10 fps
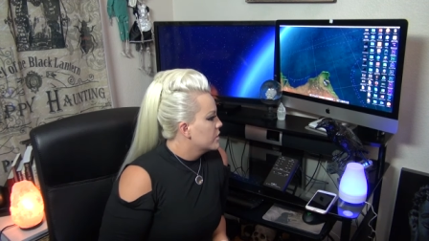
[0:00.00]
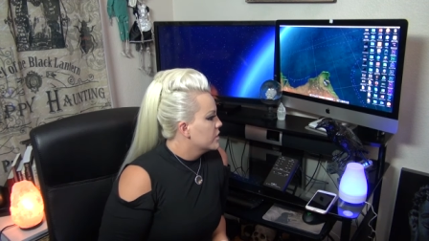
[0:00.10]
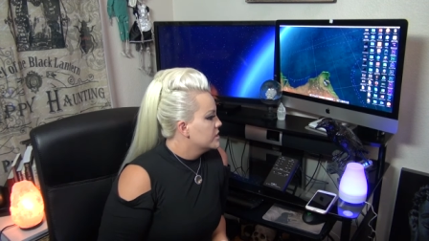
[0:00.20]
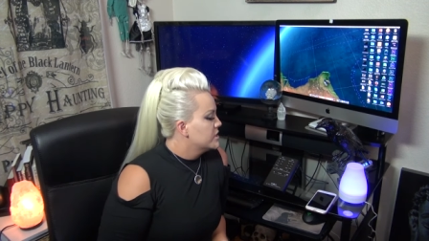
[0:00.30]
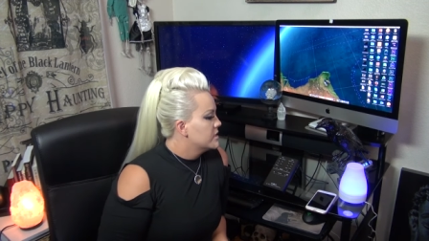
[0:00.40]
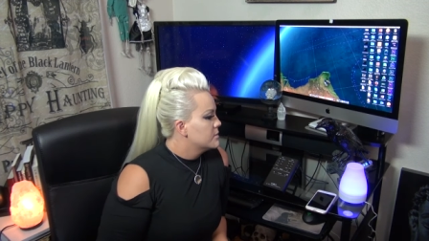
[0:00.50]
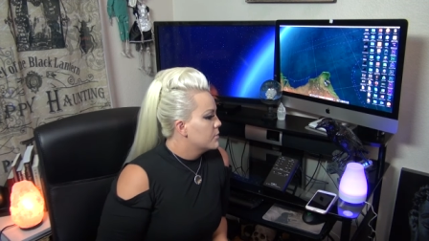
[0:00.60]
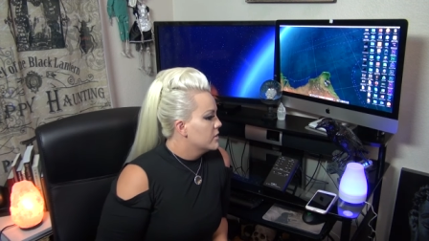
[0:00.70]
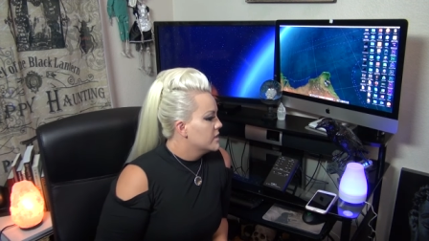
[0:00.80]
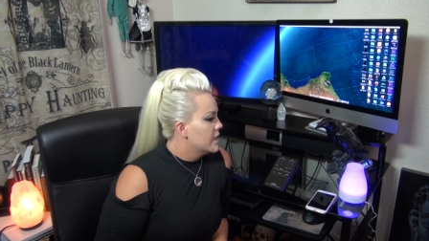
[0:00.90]
Christian's
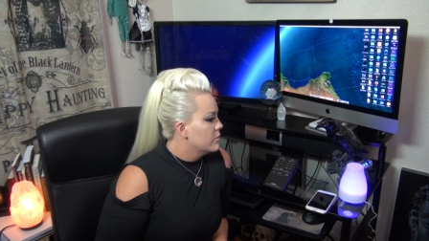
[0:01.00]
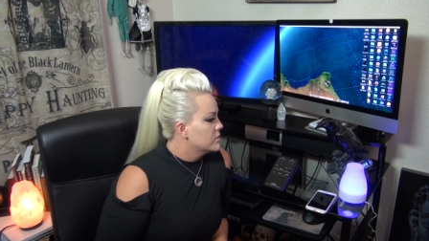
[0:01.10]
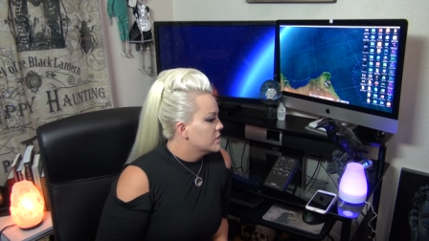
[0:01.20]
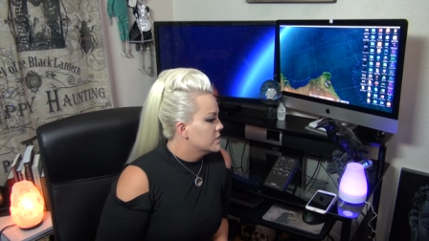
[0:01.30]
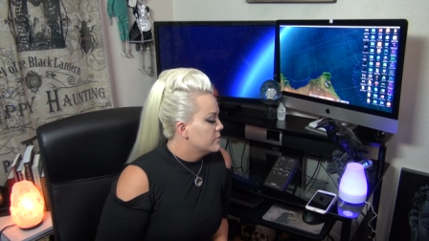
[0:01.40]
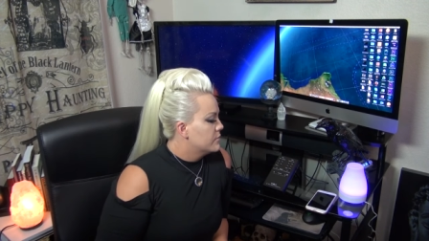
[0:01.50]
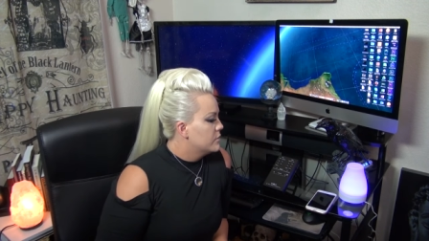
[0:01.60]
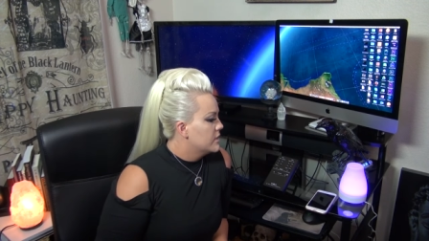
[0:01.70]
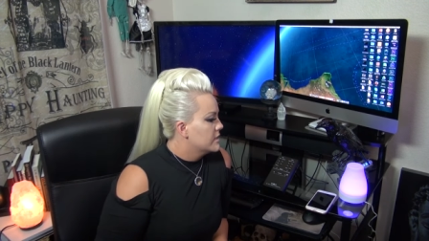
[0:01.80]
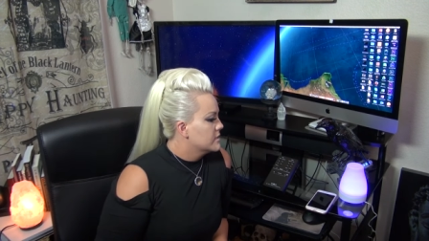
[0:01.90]
birthday was just a few
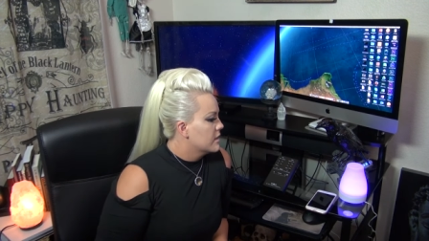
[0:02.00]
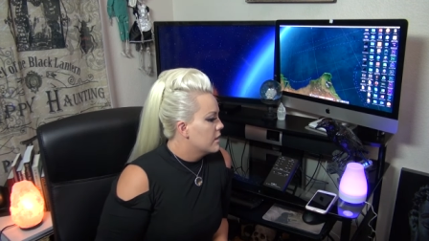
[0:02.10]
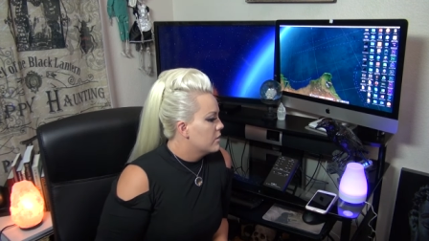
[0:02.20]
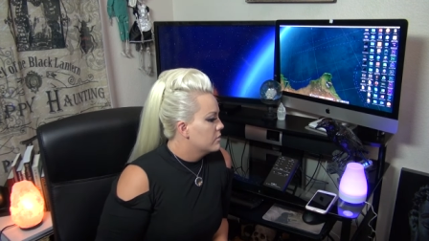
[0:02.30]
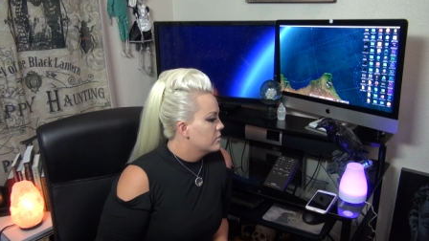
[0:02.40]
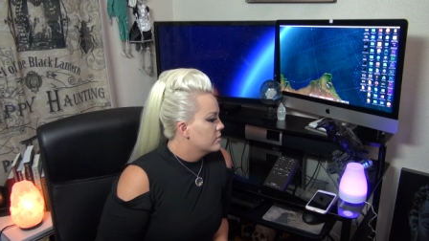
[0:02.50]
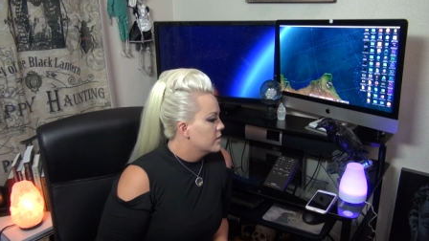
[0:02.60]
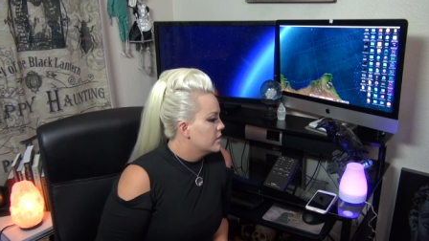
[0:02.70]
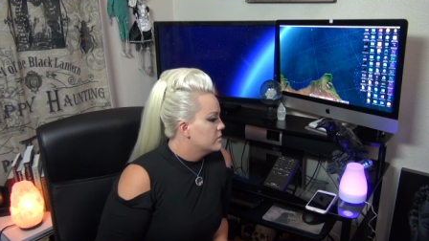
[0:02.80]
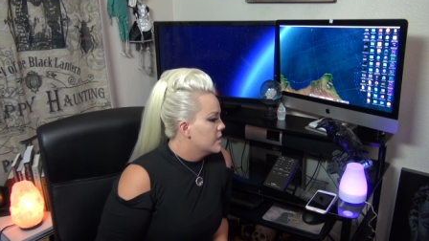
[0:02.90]
days ago.
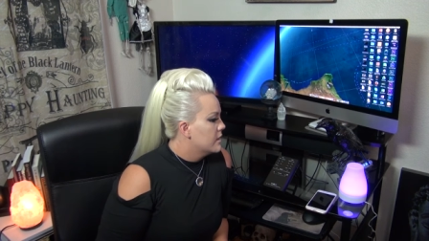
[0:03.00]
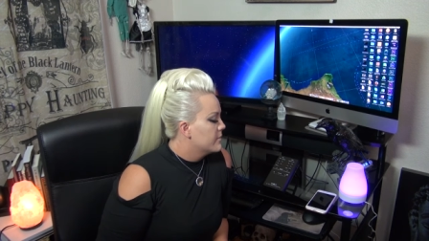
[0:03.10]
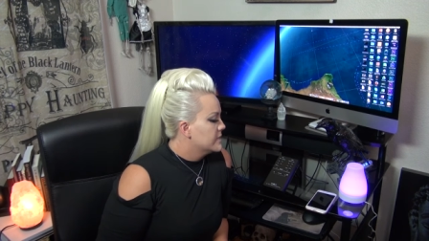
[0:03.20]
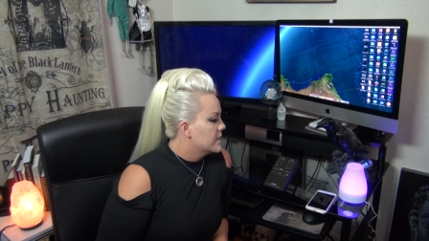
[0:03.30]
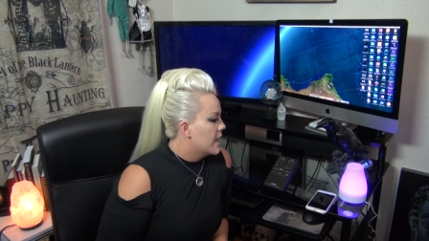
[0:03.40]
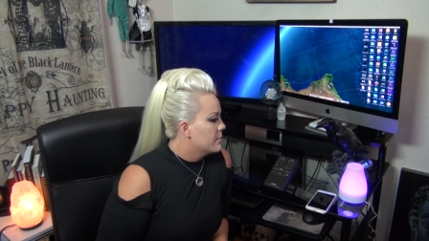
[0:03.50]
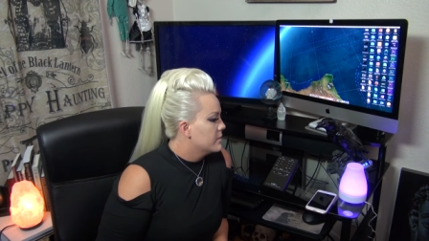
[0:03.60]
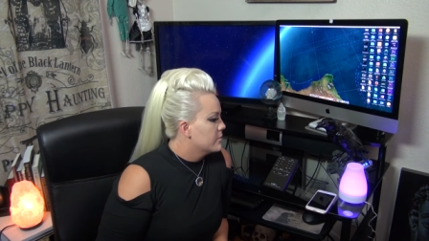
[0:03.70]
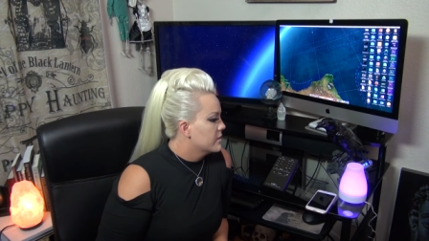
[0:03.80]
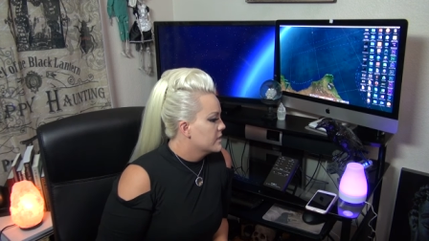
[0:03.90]
Can you tell him I said happy
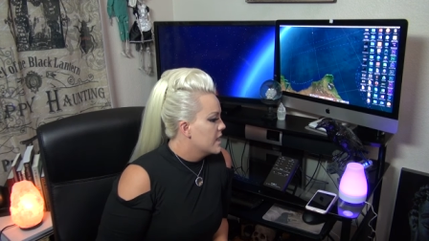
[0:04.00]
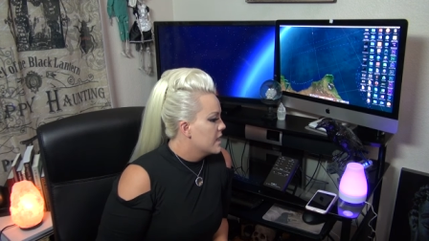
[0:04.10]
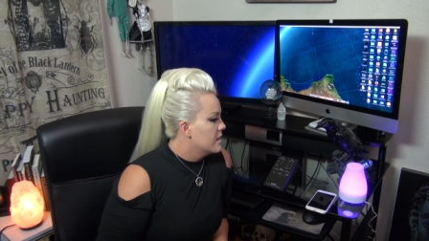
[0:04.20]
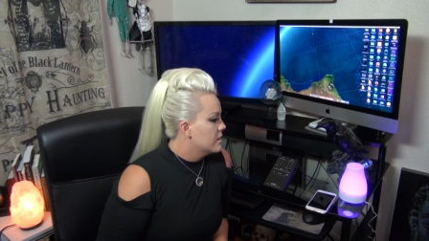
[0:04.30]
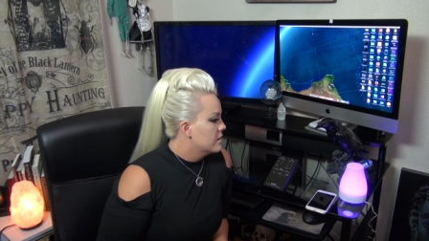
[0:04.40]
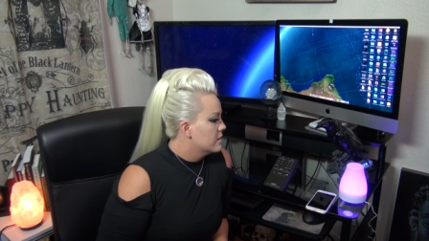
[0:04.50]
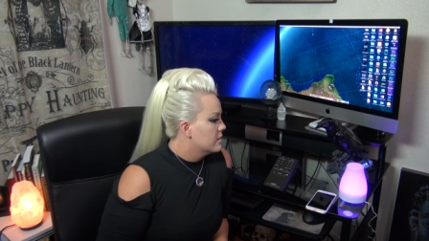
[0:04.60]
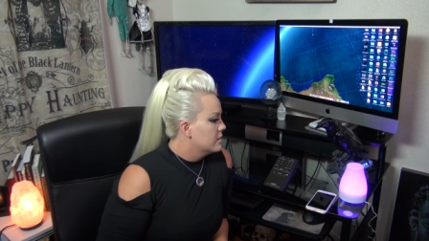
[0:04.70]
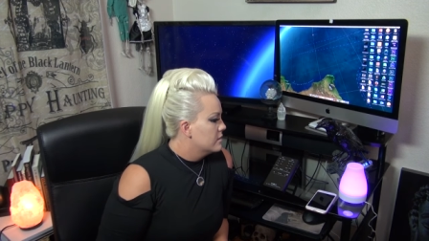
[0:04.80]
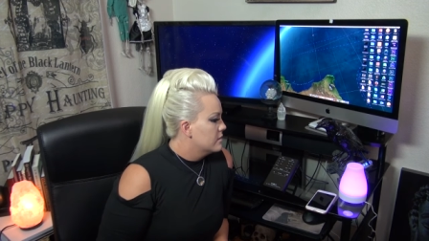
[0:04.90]
birthday?
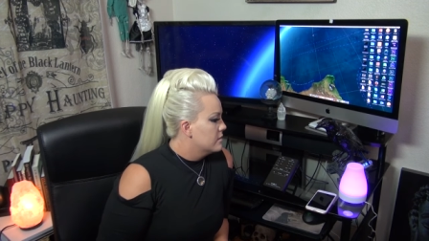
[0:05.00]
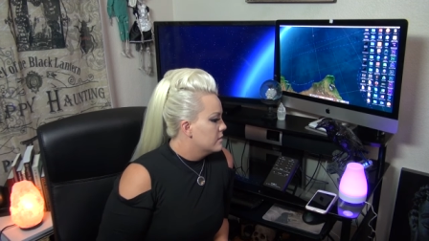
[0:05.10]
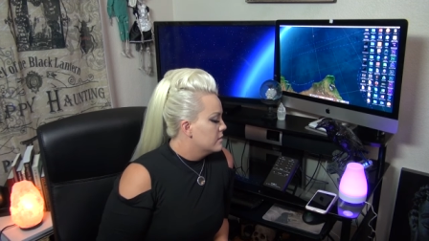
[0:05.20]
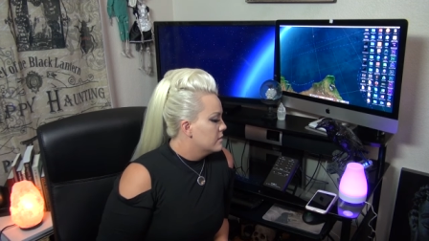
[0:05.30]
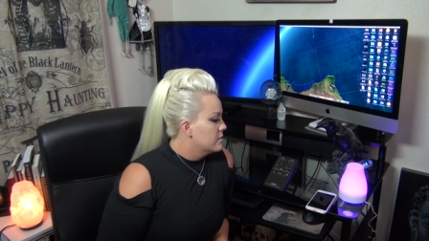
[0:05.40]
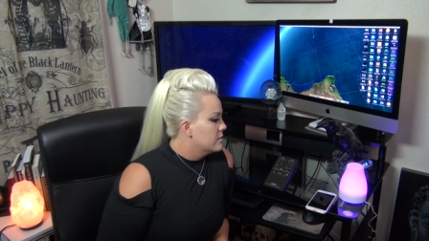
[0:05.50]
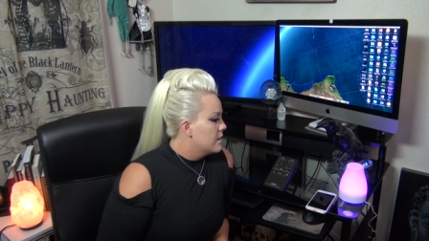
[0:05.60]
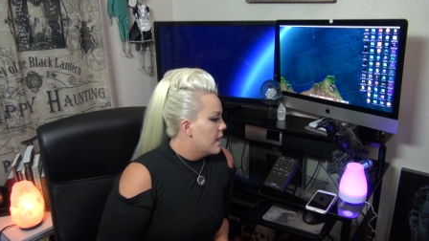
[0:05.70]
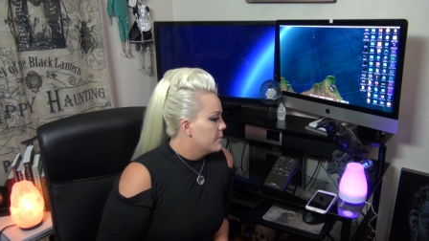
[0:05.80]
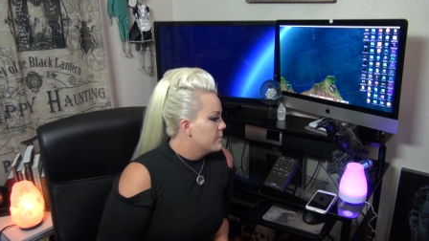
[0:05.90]

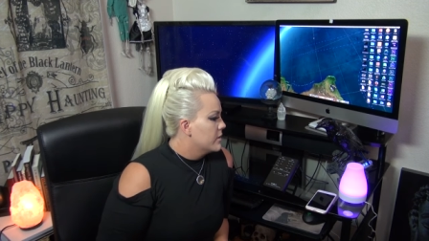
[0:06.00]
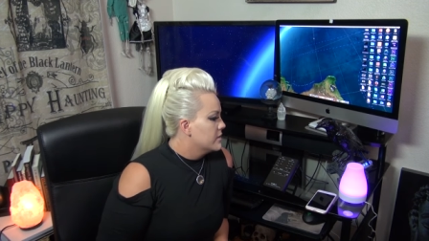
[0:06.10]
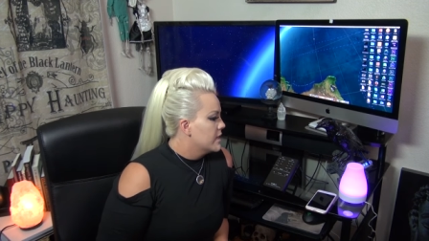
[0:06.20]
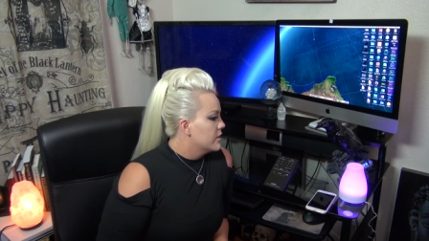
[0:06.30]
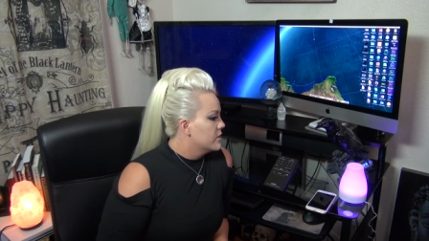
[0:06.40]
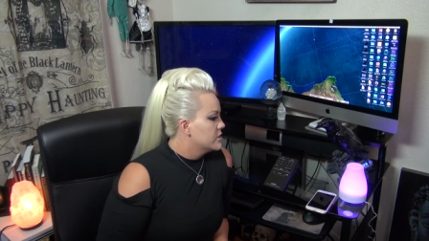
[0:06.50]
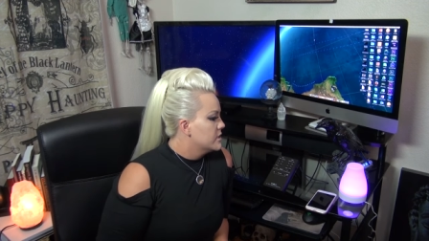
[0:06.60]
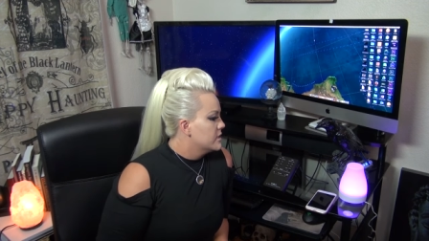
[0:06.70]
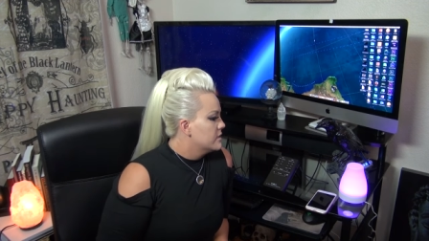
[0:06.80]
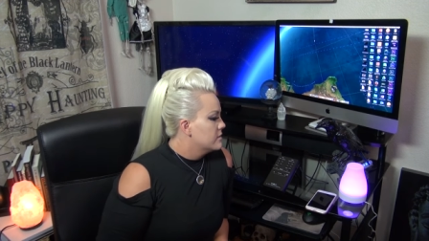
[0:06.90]
Happy birthday,
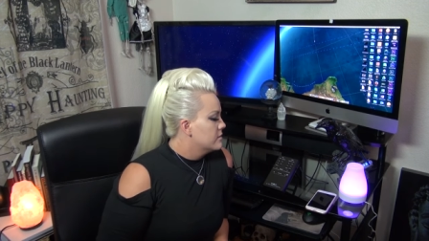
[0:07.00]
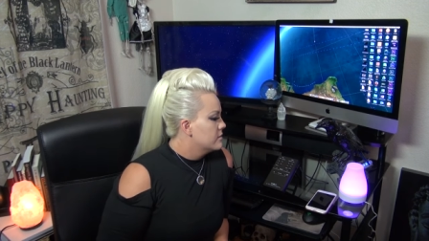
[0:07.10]
Christian.